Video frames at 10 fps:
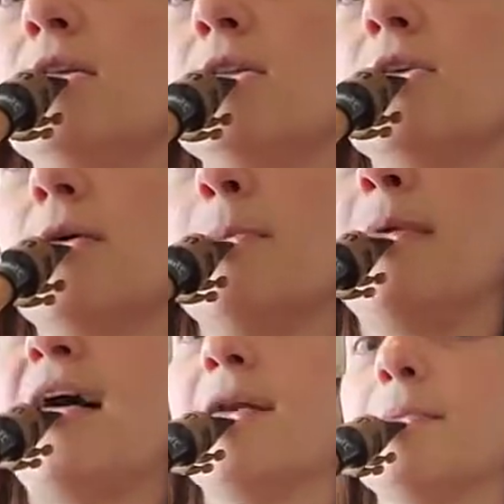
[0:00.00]
to our
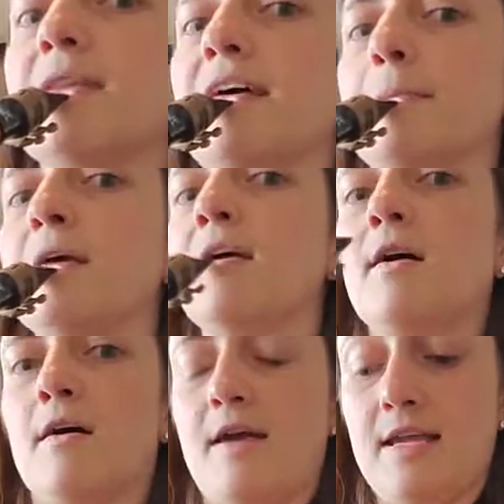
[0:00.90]
bottom lip.
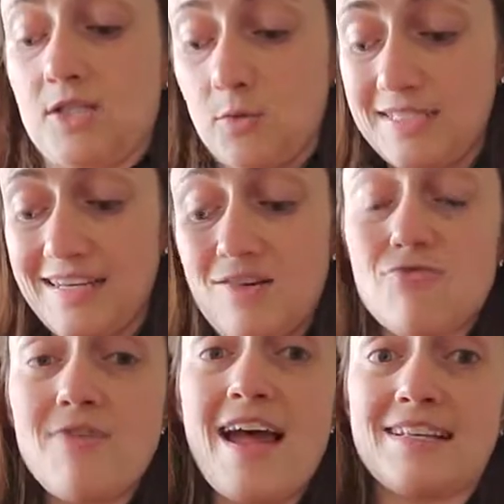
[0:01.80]
All right, so it's gonna
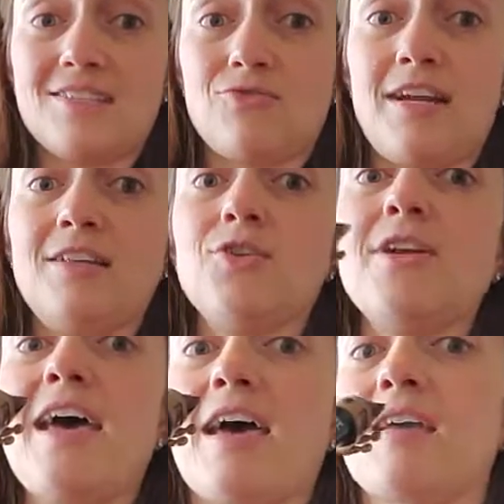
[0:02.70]
rest right on your
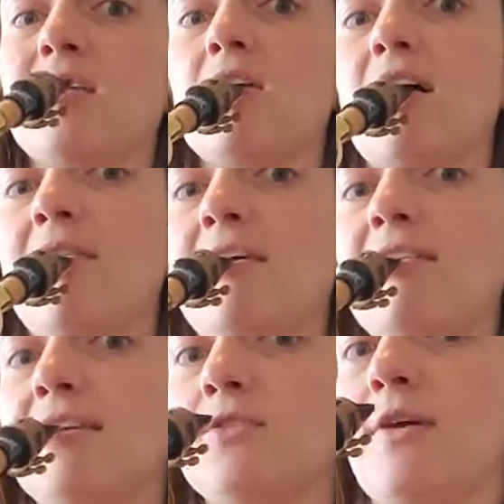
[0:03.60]
neck, on that
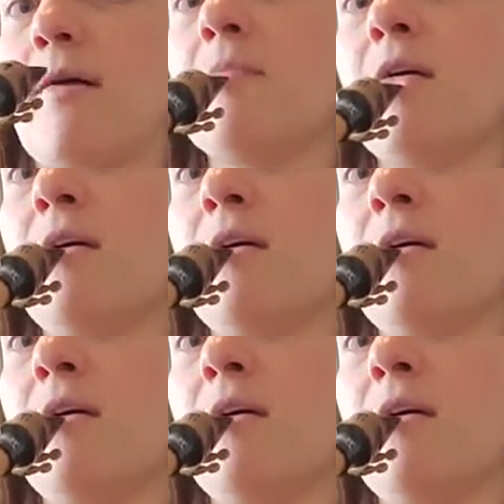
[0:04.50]
neck strap.